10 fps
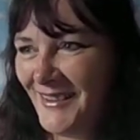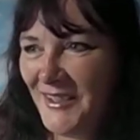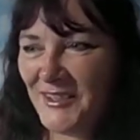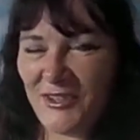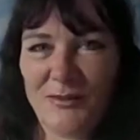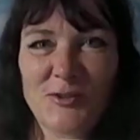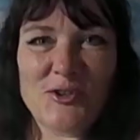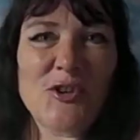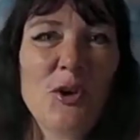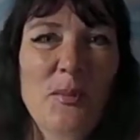So I'm
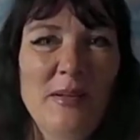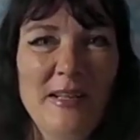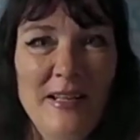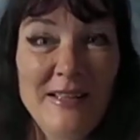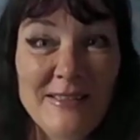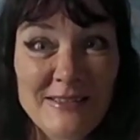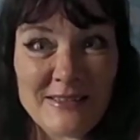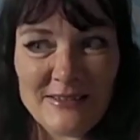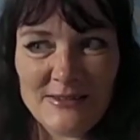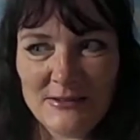just hoping it
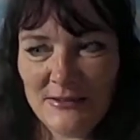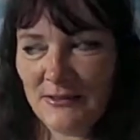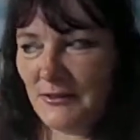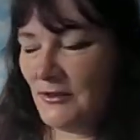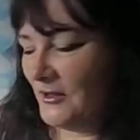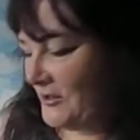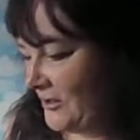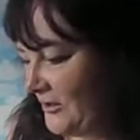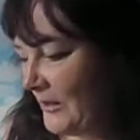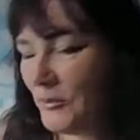isn't.
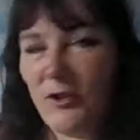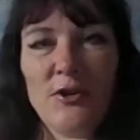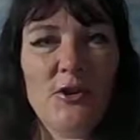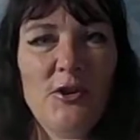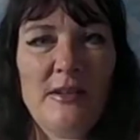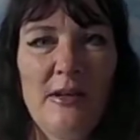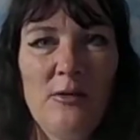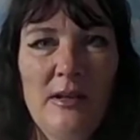So I'm going to go now.